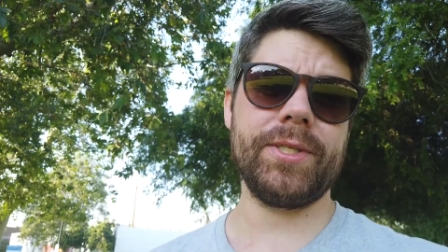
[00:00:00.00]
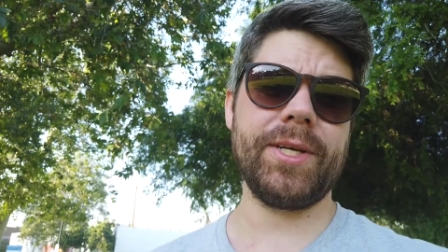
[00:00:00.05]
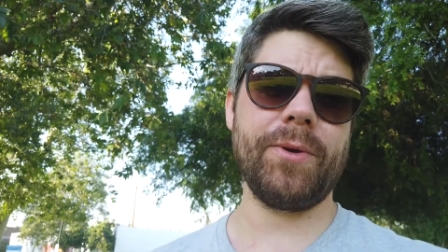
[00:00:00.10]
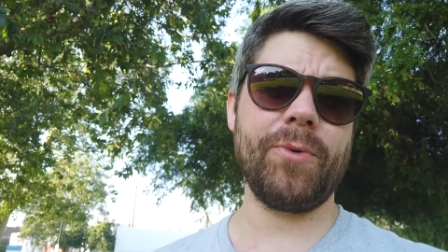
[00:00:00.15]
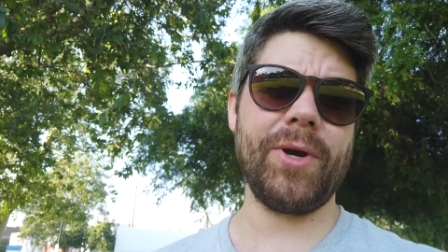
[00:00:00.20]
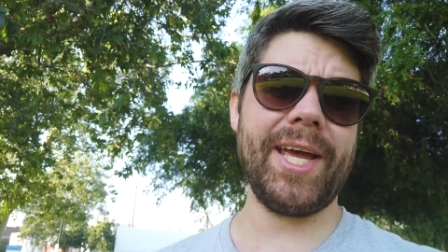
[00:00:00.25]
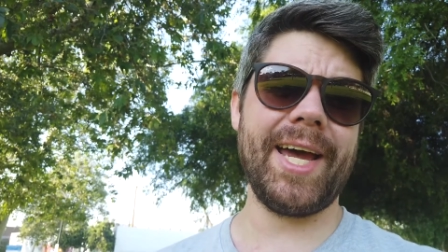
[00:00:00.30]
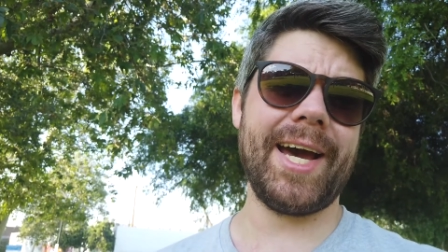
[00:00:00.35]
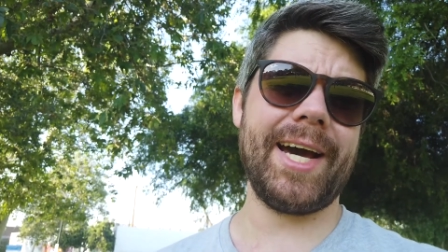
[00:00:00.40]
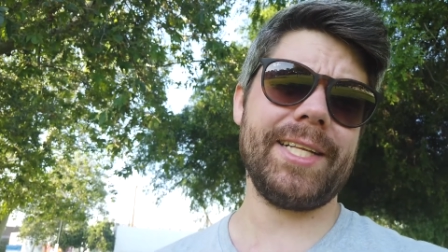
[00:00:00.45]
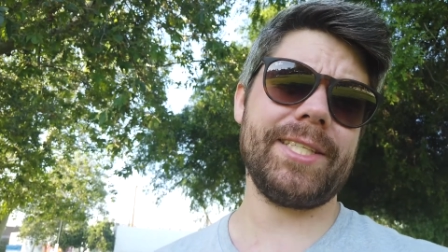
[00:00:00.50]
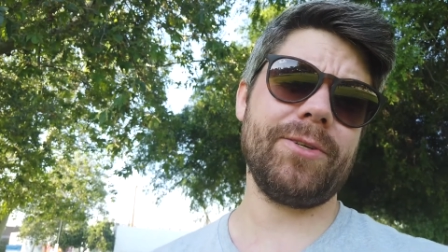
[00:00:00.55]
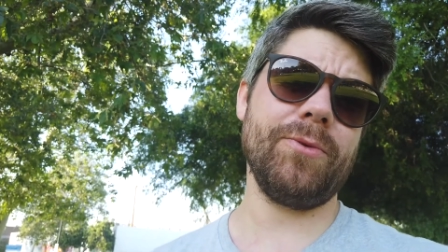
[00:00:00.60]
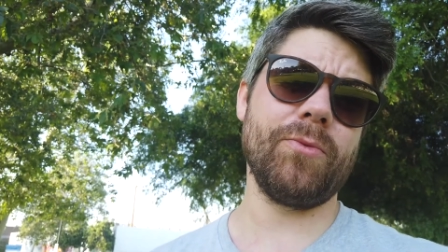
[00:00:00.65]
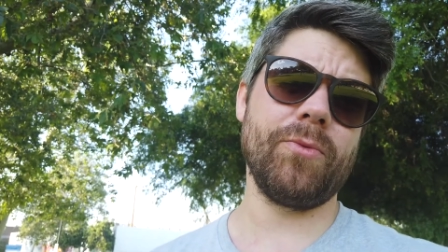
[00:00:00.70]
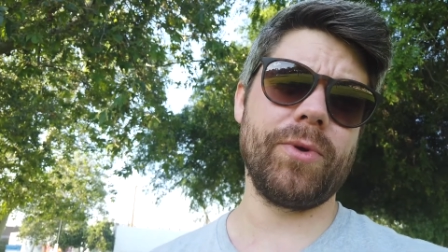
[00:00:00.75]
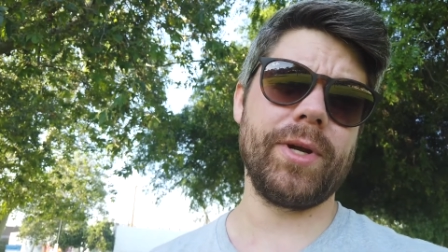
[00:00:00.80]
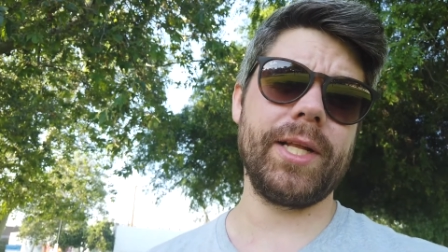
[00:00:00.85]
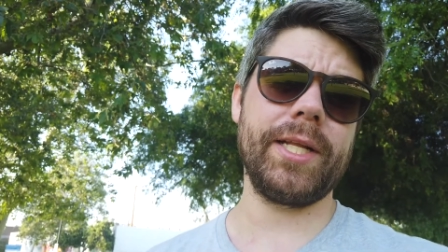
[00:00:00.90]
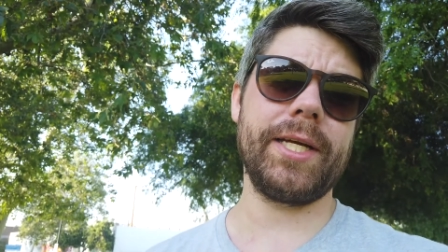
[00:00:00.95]
was that we had
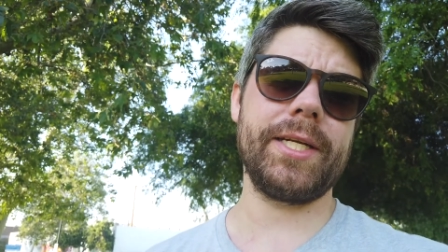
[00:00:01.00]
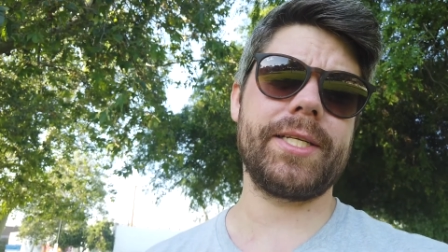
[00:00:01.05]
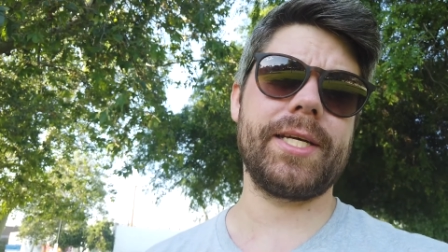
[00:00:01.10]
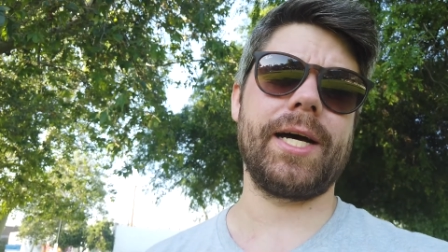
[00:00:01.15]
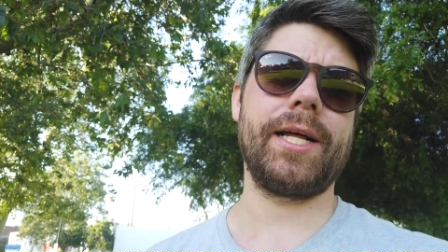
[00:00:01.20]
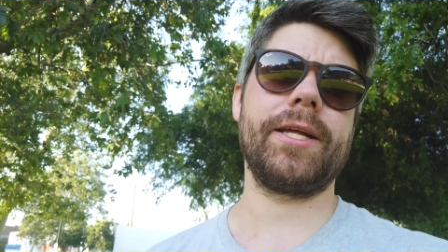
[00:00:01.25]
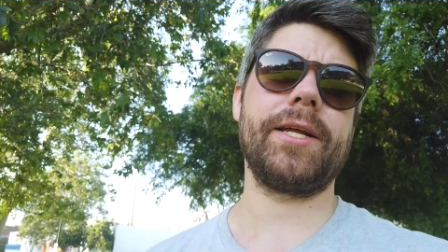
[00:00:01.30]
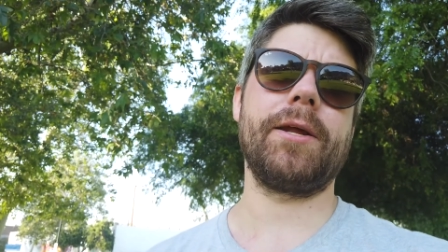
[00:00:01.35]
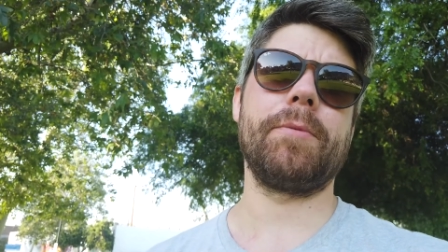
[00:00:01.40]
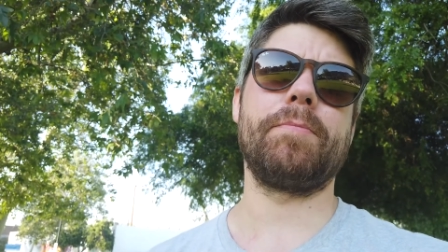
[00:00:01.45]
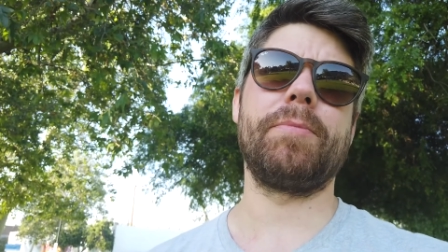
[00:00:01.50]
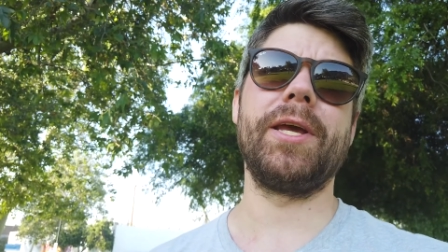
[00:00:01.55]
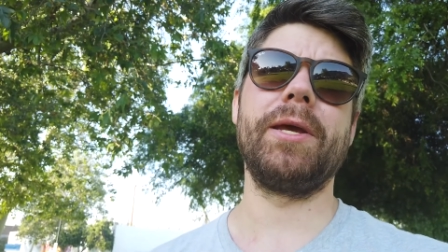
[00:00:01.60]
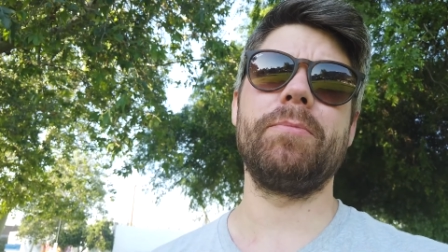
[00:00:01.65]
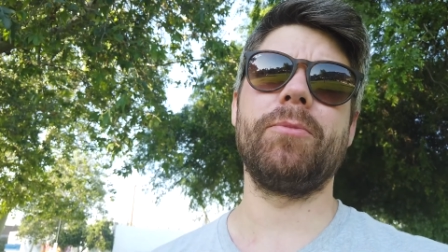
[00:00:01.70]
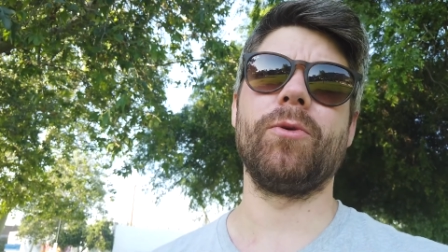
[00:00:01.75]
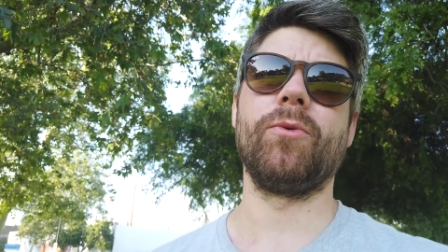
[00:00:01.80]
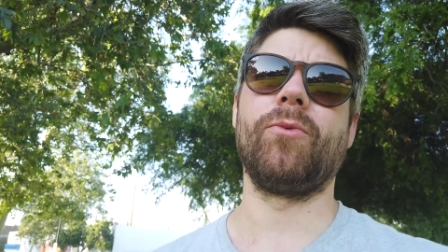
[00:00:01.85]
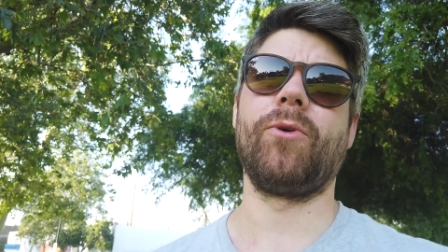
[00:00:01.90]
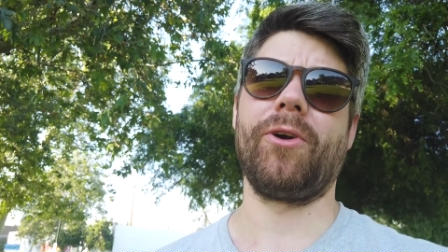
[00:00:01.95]
some really talented
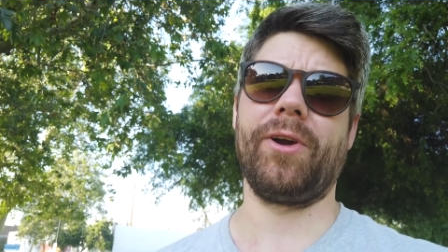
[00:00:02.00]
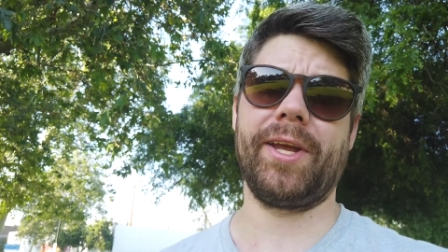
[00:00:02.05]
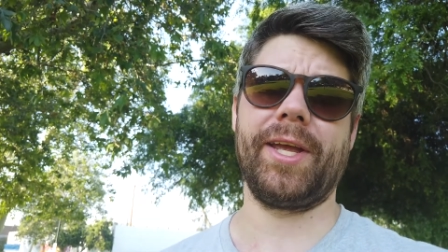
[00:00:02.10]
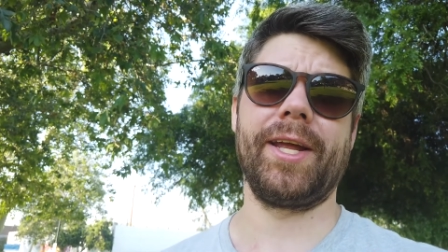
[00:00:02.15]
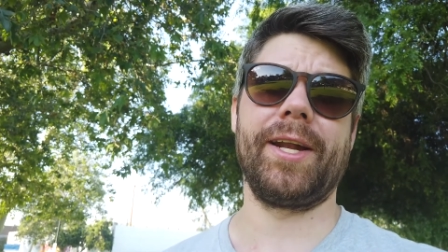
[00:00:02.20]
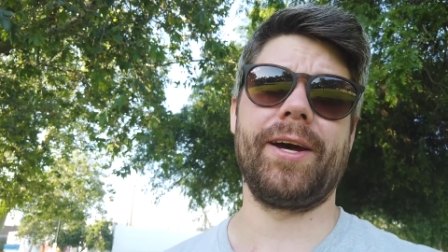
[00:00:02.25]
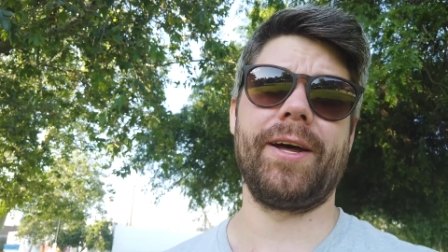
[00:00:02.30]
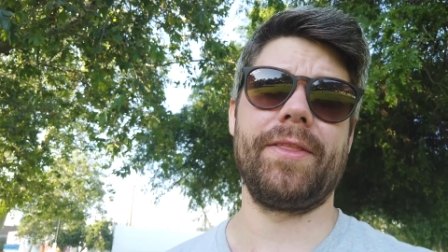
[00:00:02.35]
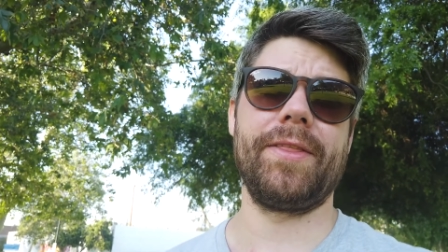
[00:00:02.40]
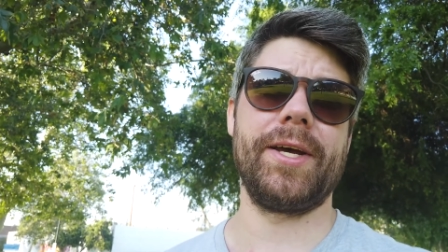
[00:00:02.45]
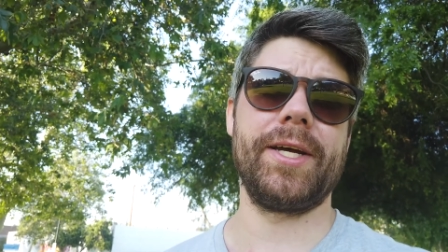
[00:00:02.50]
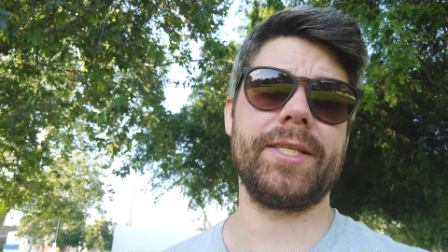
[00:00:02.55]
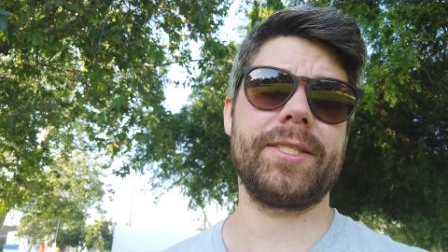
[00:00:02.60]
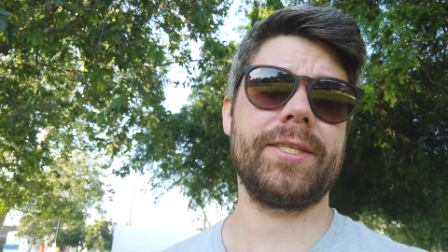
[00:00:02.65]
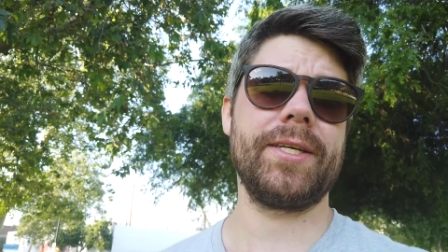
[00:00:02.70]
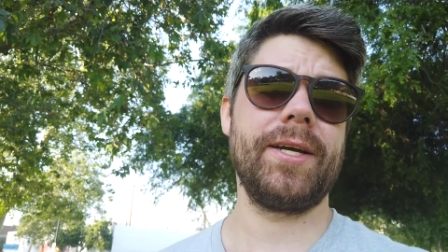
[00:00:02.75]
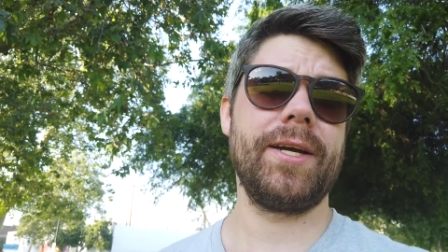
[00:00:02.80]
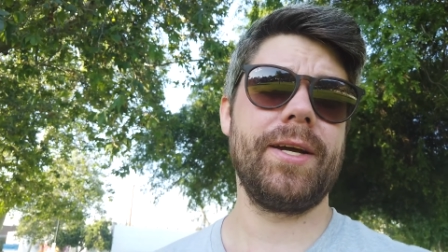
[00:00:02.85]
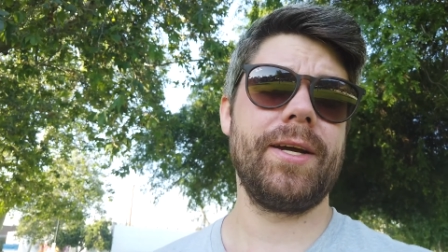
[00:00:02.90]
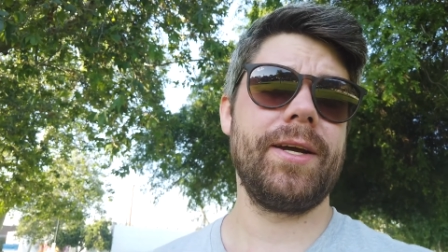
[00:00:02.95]
people working on
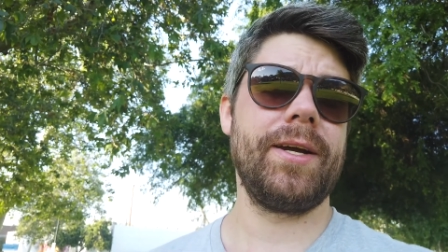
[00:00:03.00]
this.